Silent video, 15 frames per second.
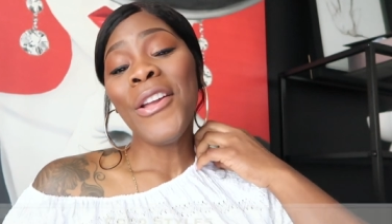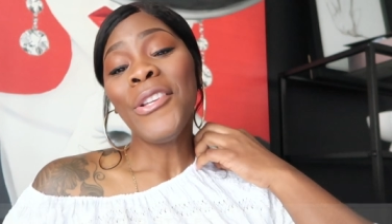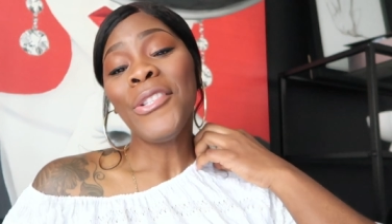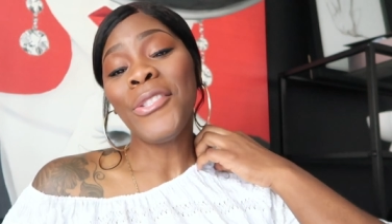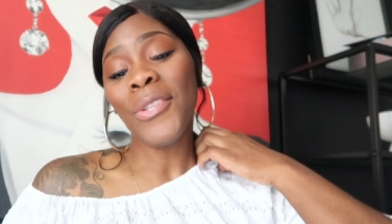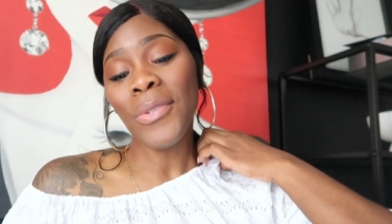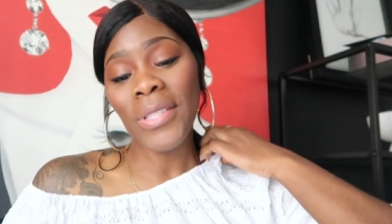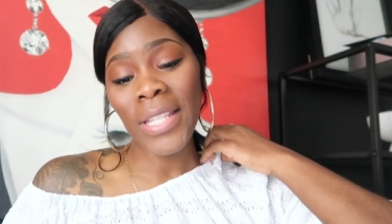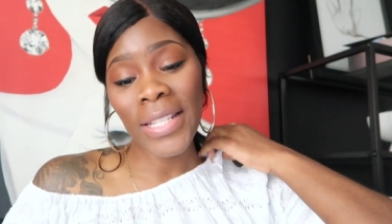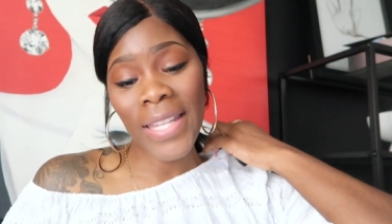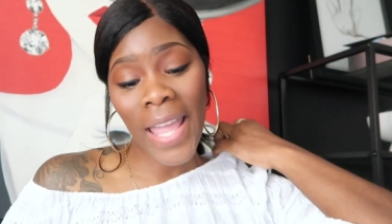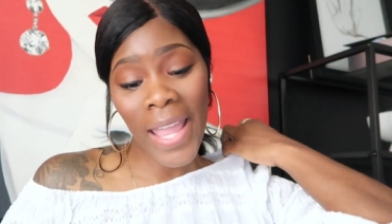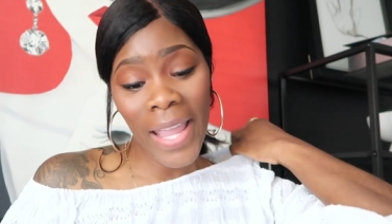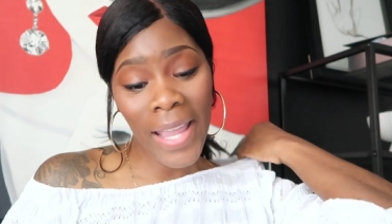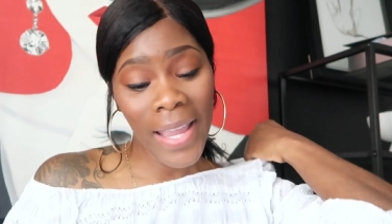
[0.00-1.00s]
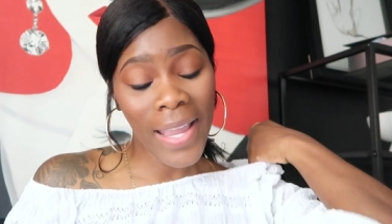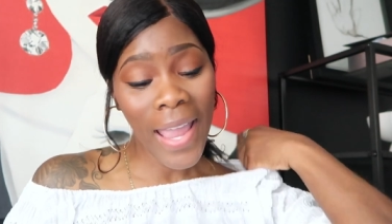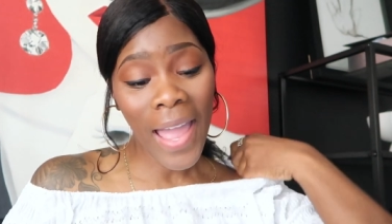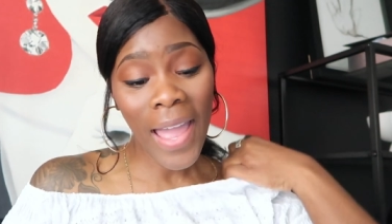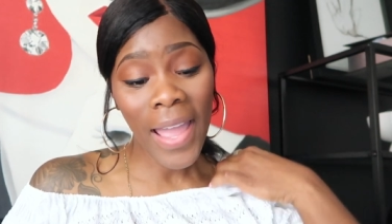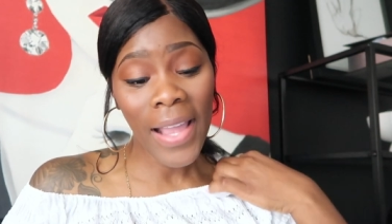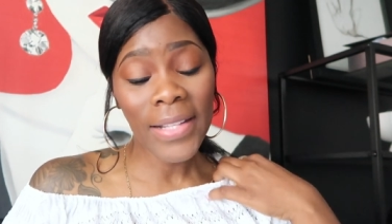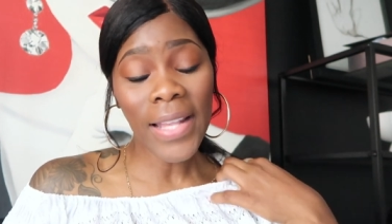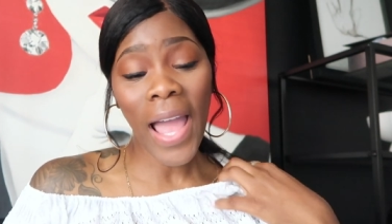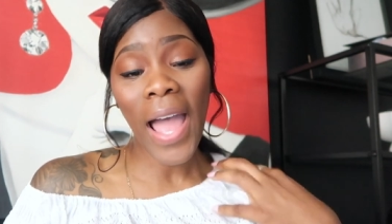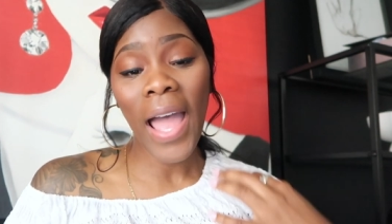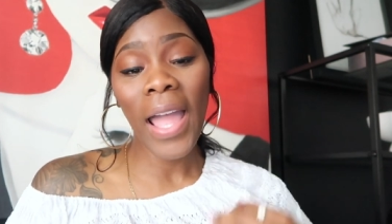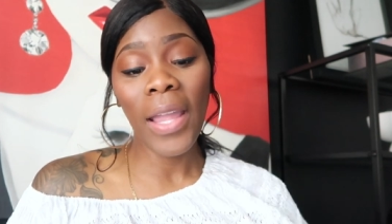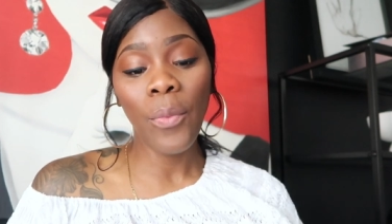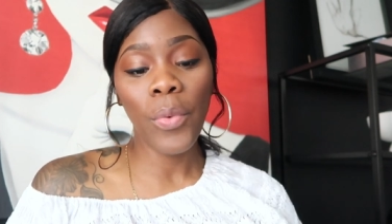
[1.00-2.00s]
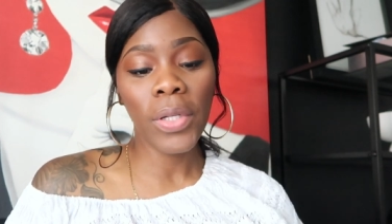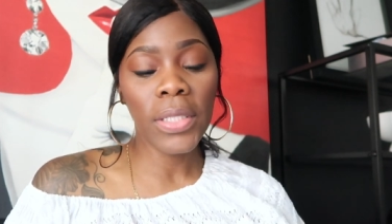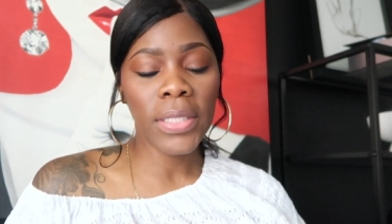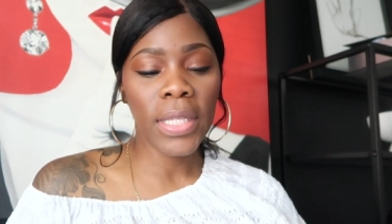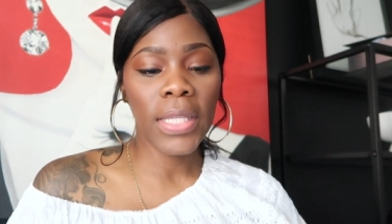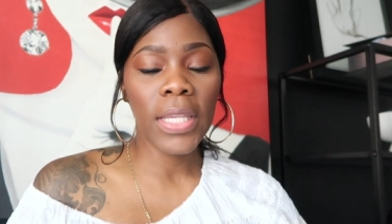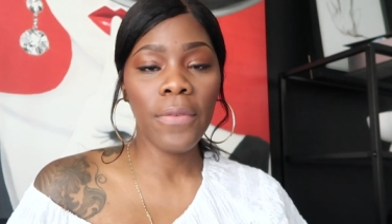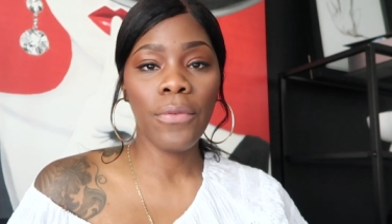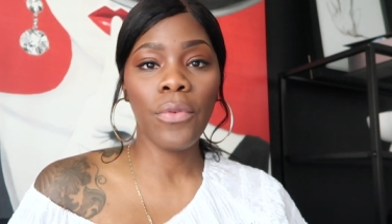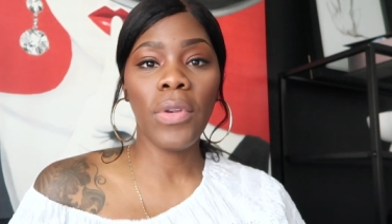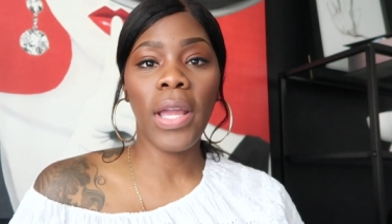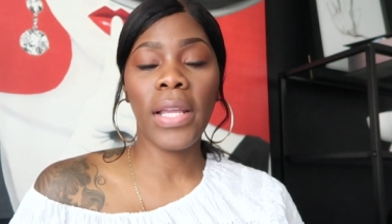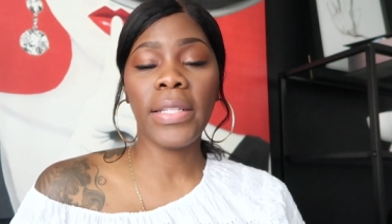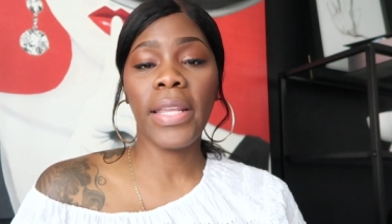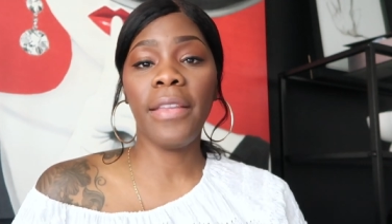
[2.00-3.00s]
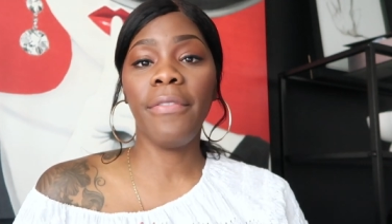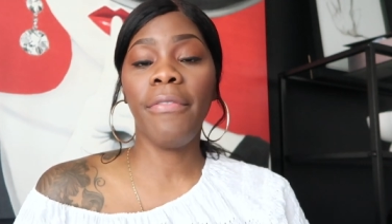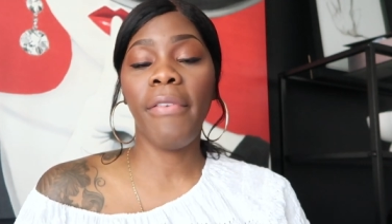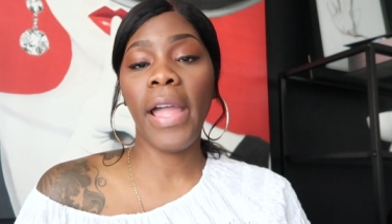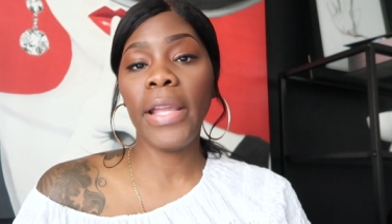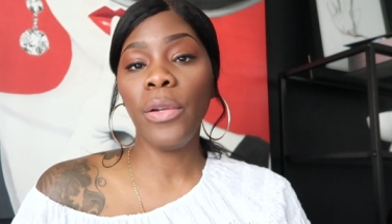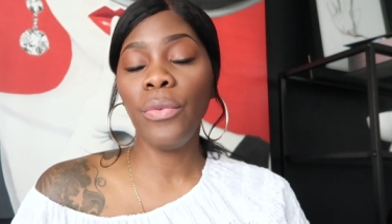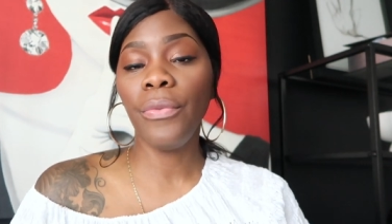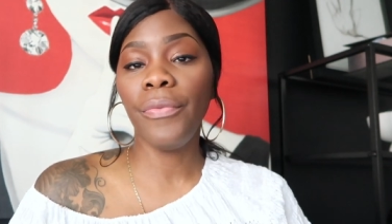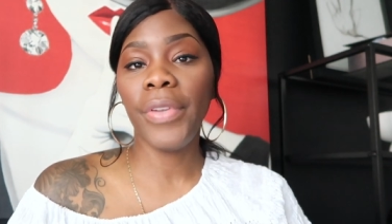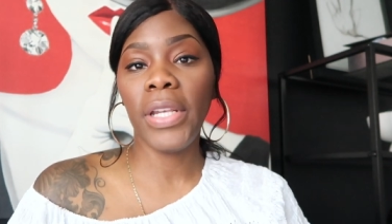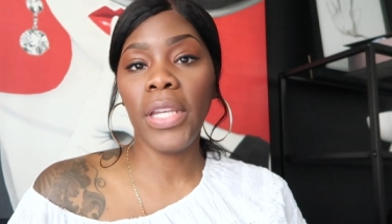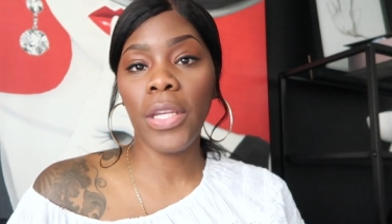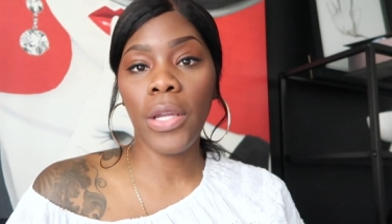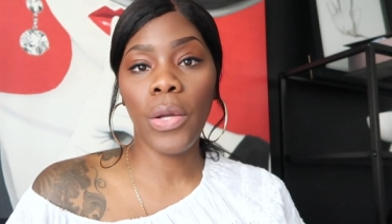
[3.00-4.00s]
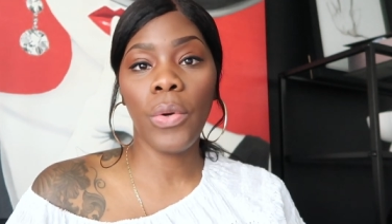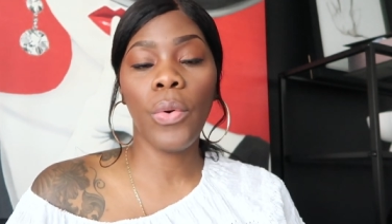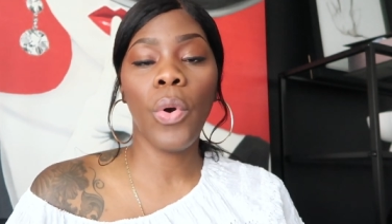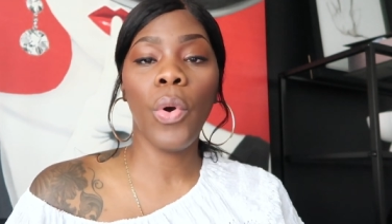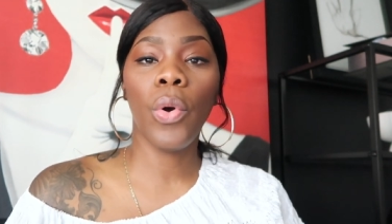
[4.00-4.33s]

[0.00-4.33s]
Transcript: So today guys, I wanted to give you guys a final video